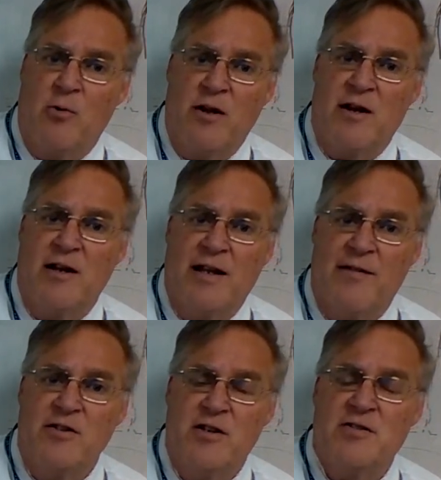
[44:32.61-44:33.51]
We're in an
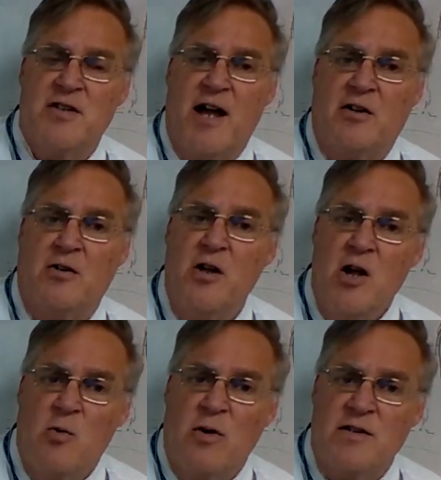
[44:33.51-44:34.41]
11-year cycle
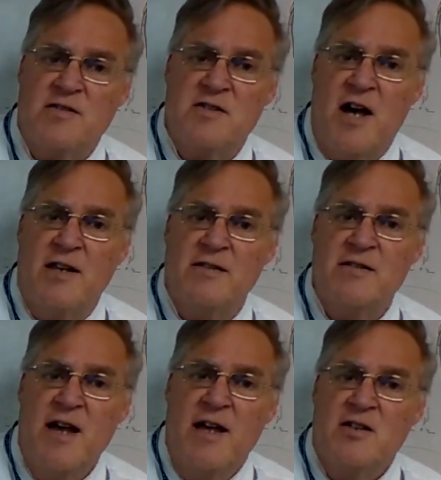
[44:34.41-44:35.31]
where the sun's